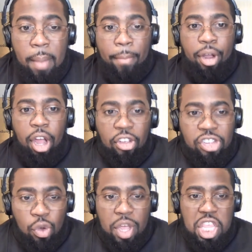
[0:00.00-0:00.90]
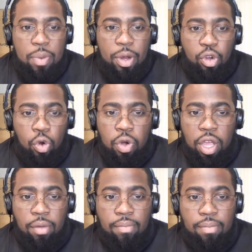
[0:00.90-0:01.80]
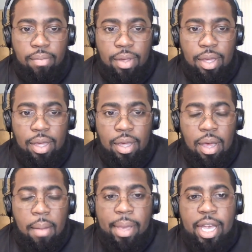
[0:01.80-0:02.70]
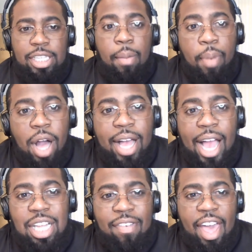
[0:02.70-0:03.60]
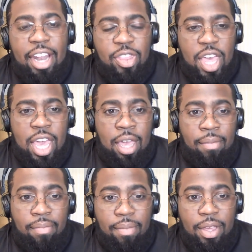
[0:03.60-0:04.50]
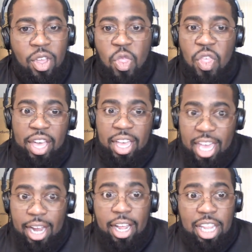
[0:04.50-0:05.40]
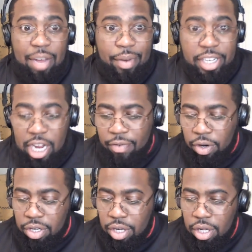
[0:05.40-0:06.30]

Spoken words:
but also in the recruiting. Because the Buckeyes have had a thing. They can get elite receivers.